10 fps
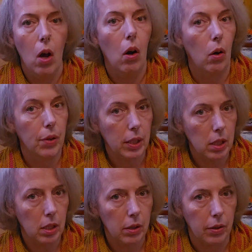Oh, that's
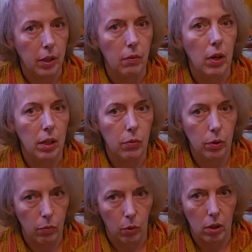another thing where it would
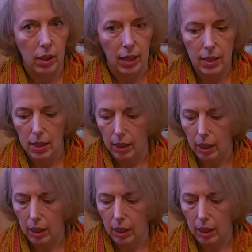work nicely.